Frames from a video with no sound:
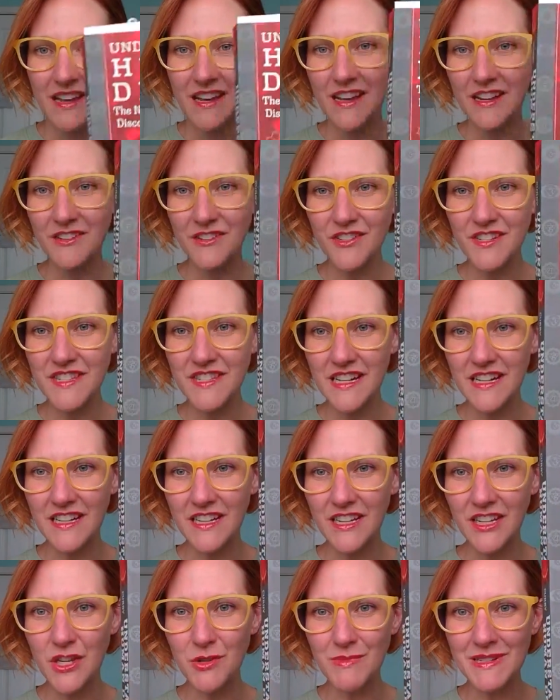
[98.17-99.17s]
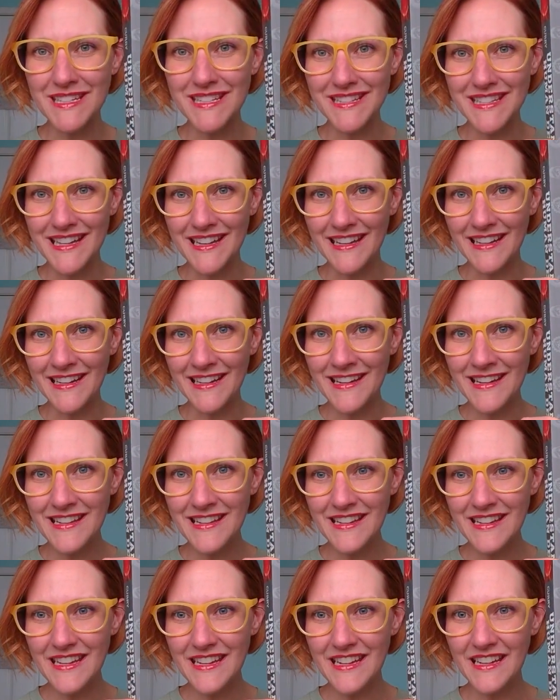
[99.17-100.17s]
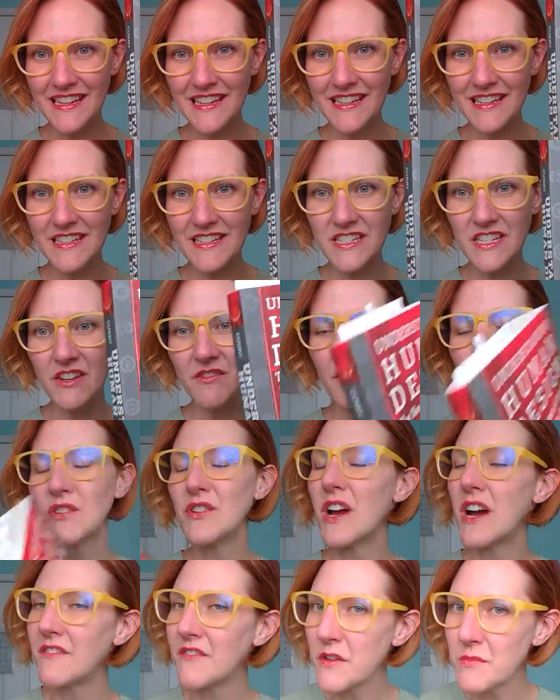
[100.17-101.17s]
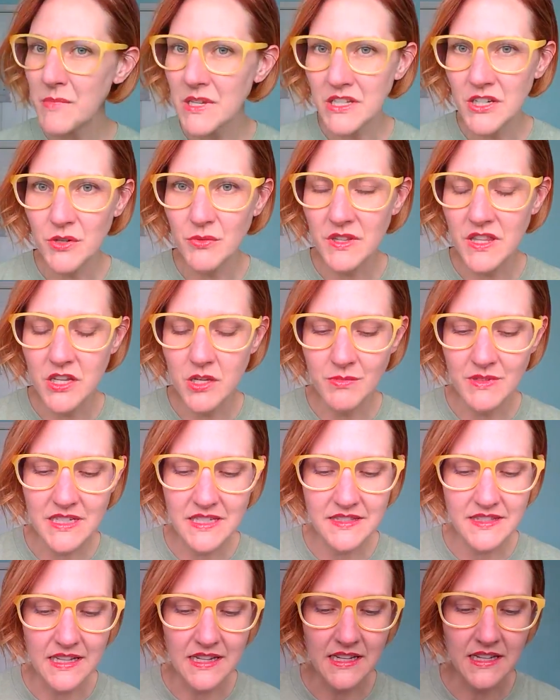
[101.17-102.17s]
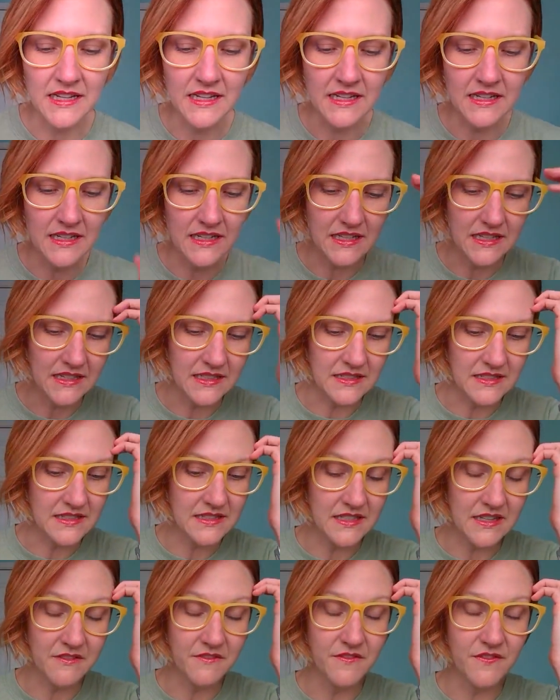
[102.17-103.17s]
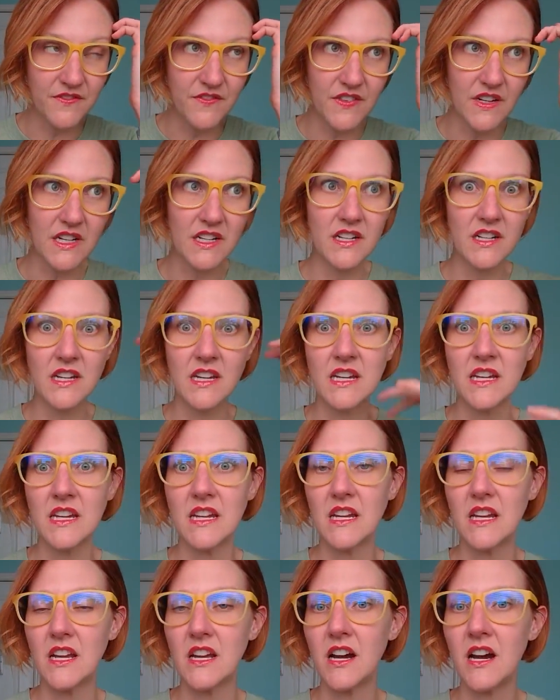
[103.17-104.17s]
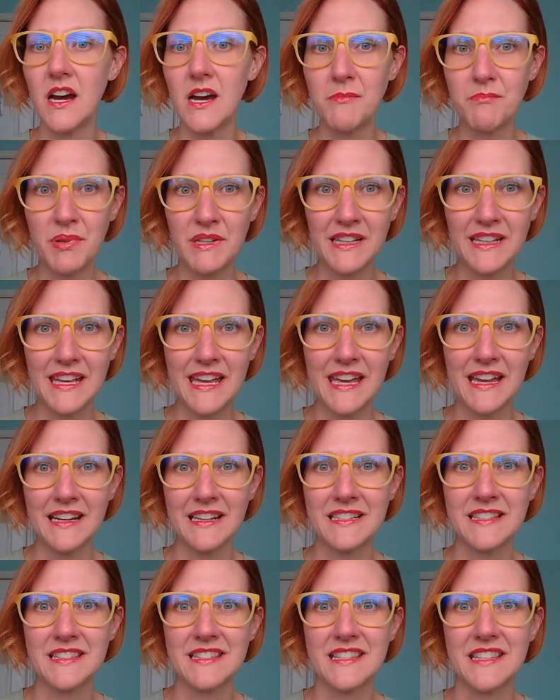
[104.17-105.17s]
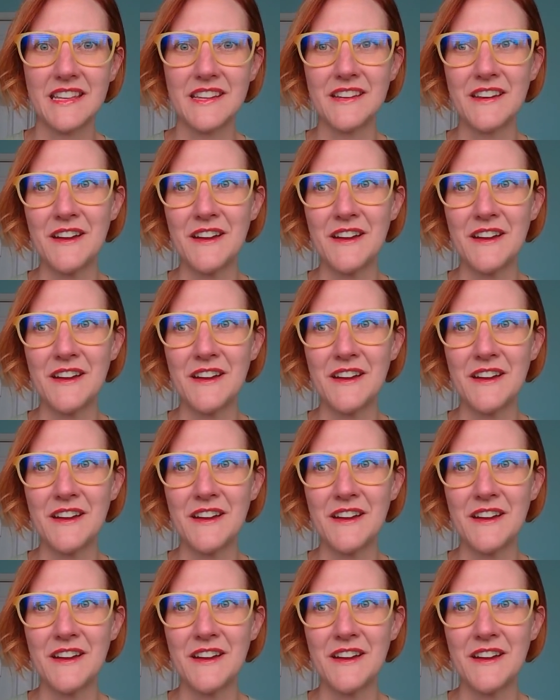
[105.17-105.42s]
Understanding Human Design. And if you're not familiar with human design, it's a very complex,